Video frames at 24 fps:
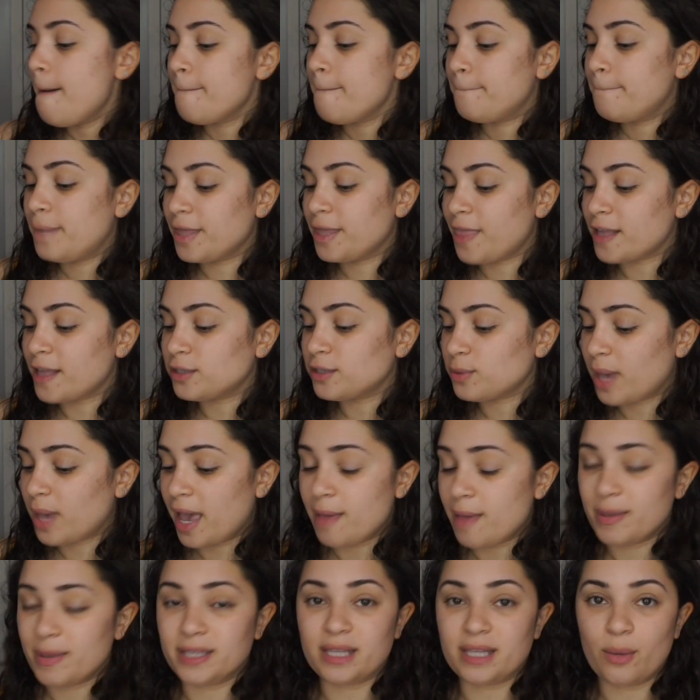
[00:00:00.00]
But that's
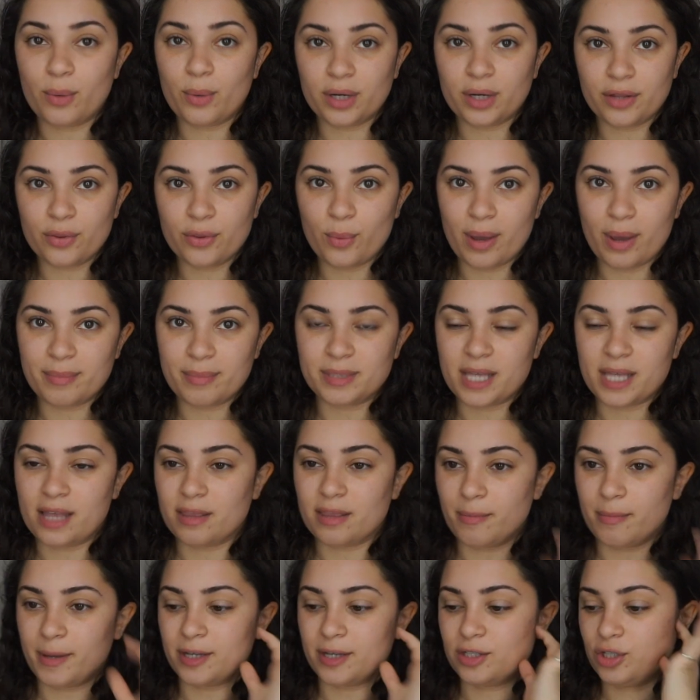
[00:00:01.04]
okay because I went on the website,
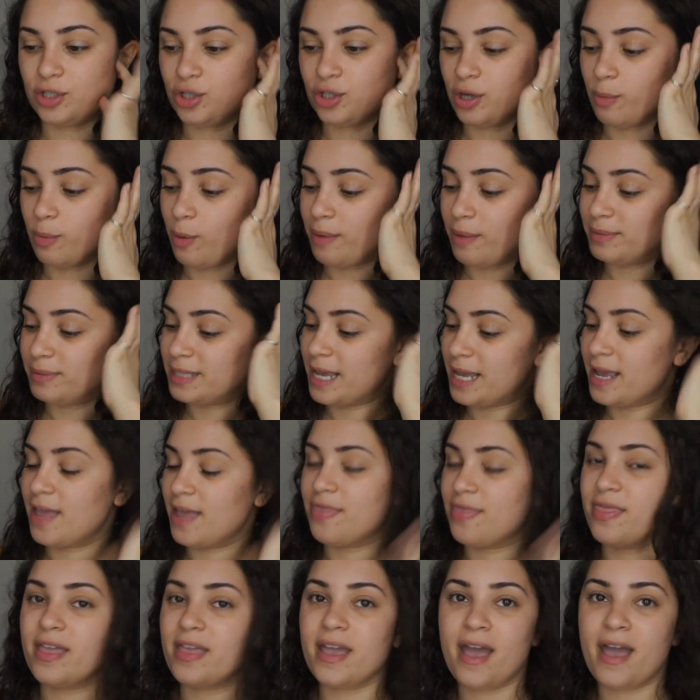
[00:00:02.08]
the Boxycharm website,
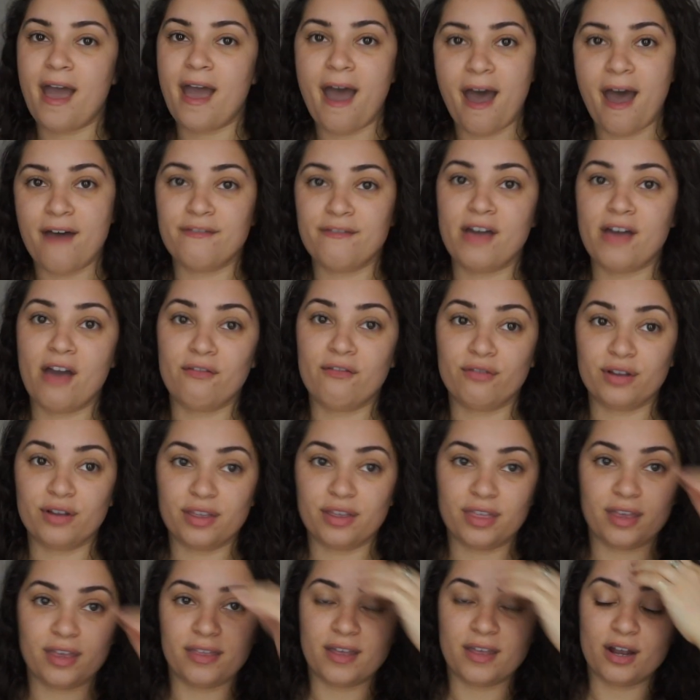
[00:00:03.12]
and they have
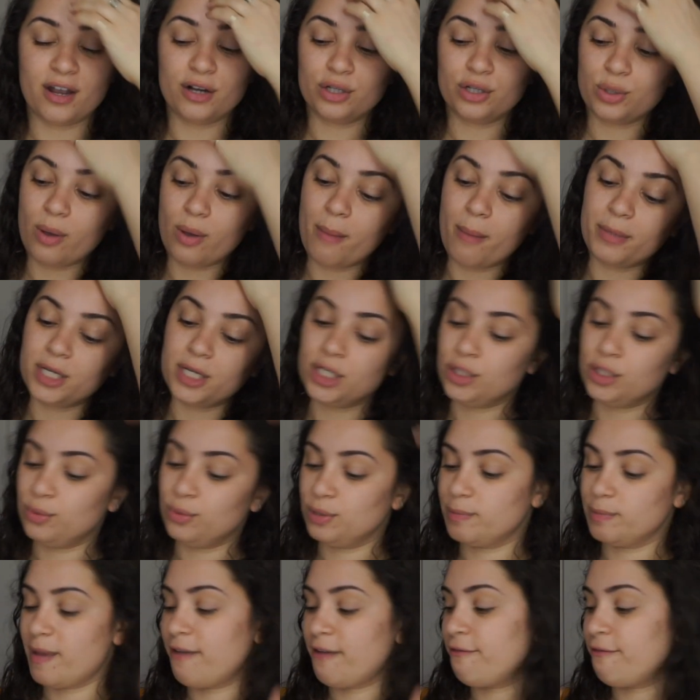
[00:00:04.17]
everything there. So I'm going to
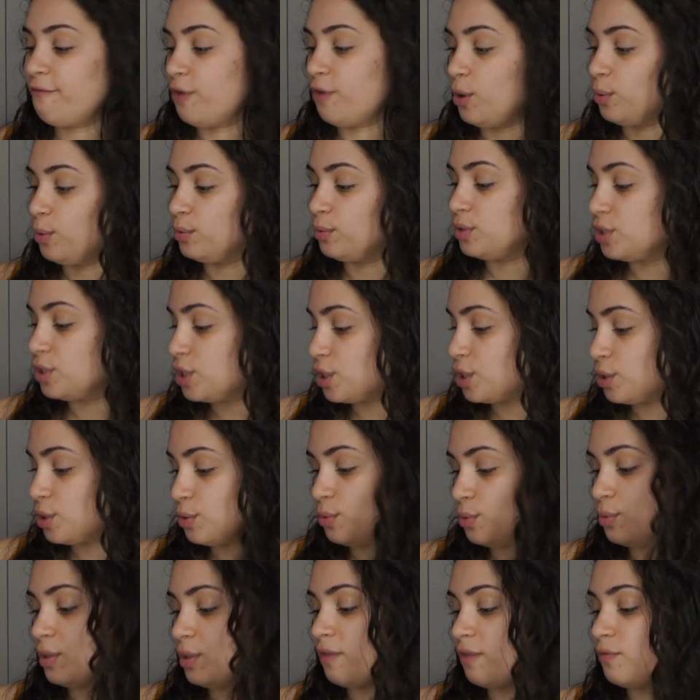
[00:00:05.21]
use my phone
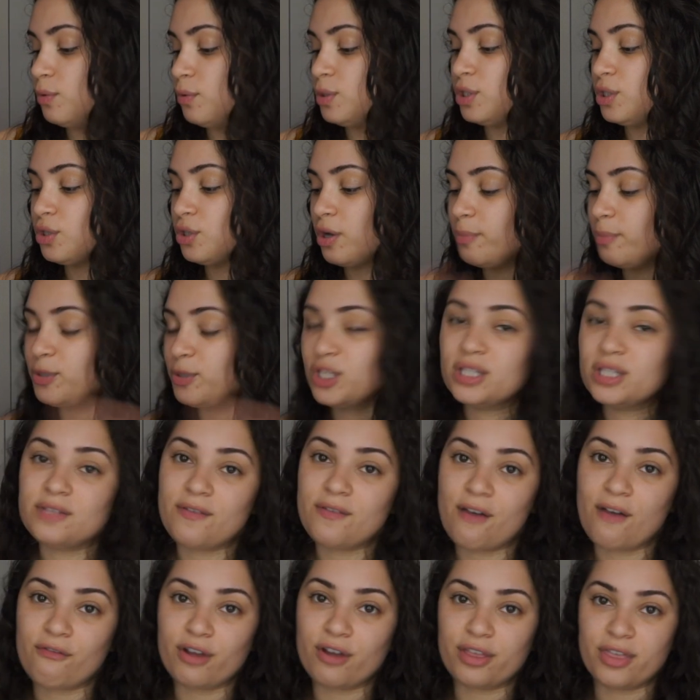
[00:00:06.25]
to give you descriptions of
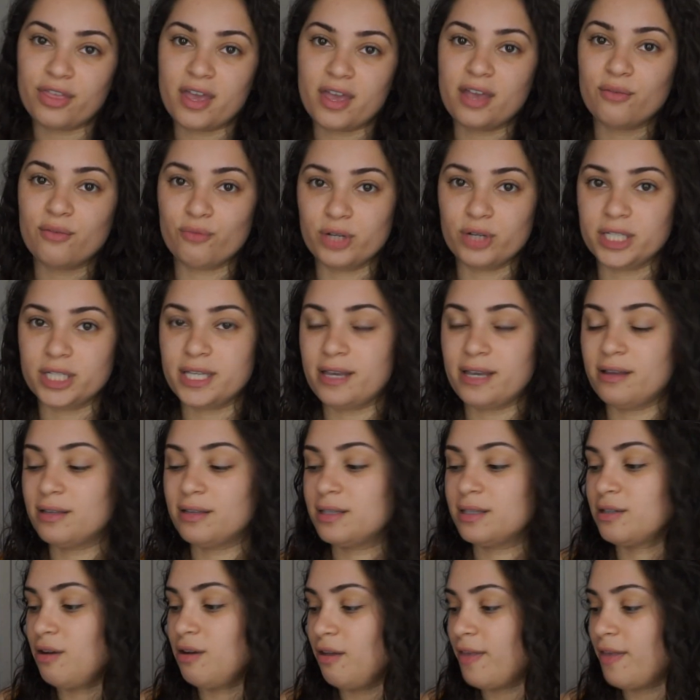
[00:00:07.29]
everything, retails,
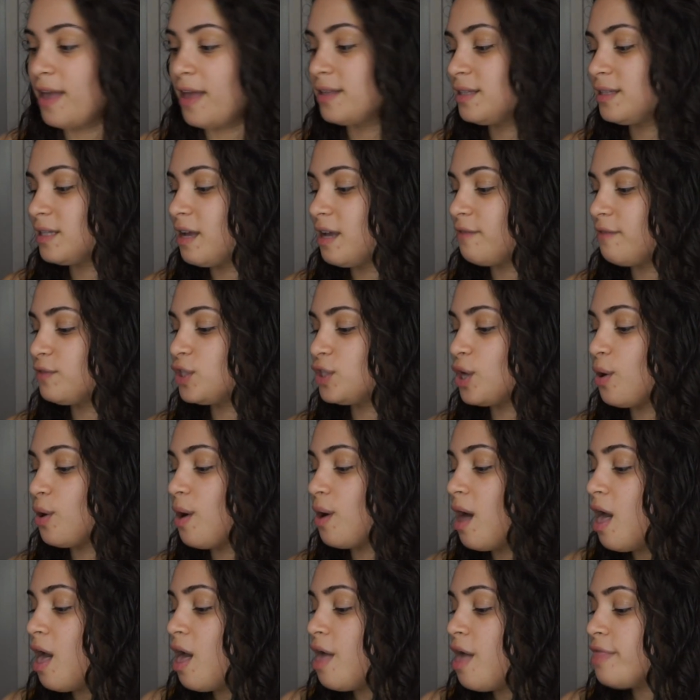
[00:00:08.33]
and all that stuff. So
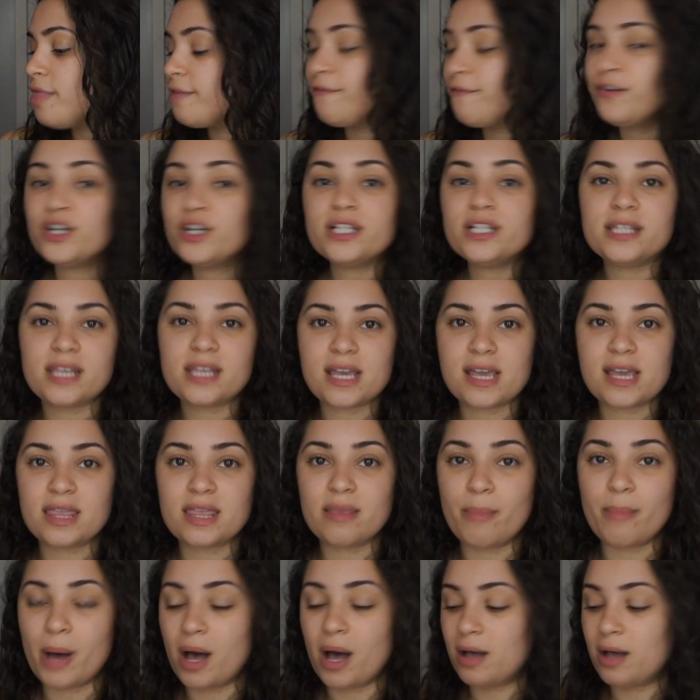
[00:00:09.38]
the first thing in the
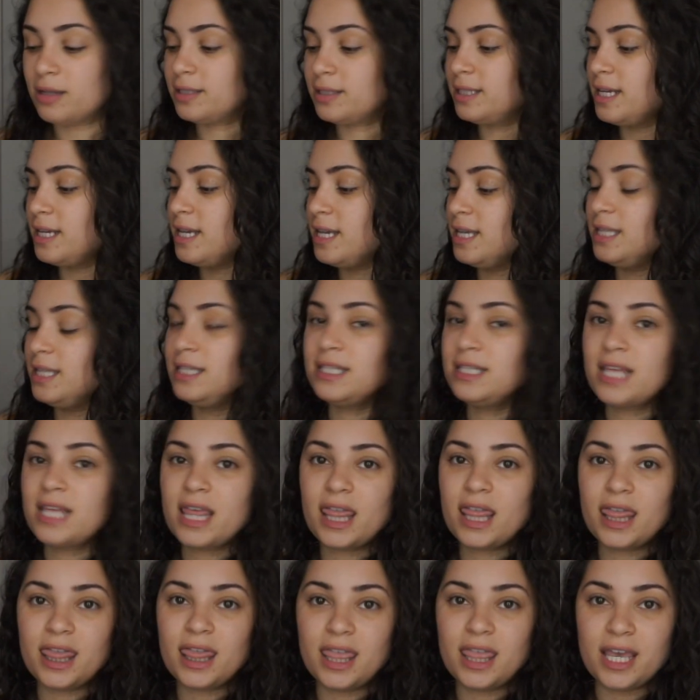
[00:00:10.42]
box is
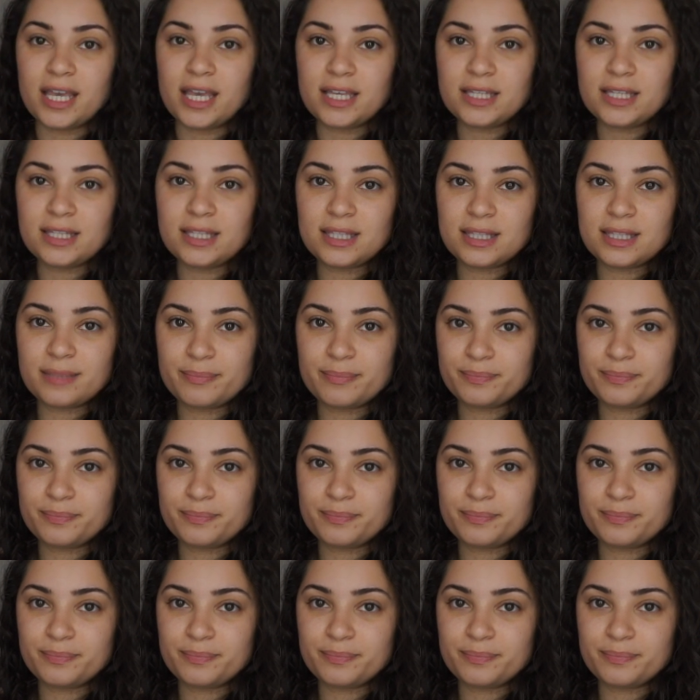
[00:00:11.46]
this,